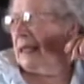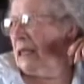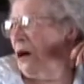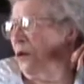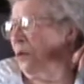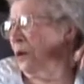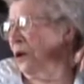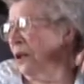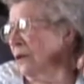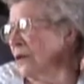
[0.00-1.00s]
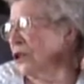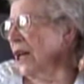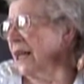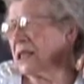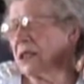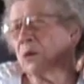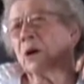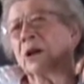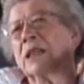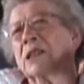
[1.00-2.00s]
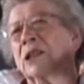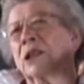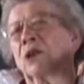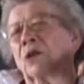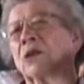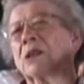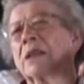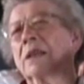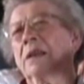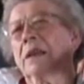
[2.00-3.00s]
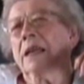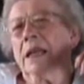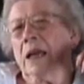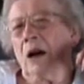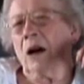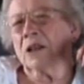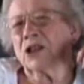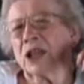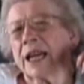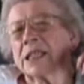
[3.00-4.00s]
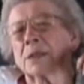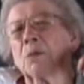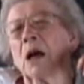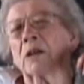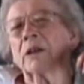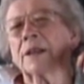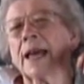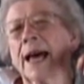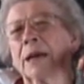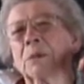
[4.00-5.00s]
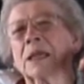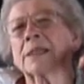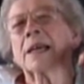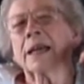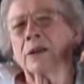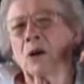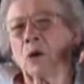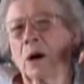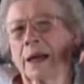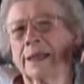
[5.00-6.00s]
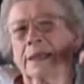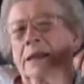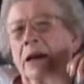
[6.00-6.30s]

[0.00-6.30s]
it, uh, were the checks, where is yours? Are the checks smaller in that? Because I know I did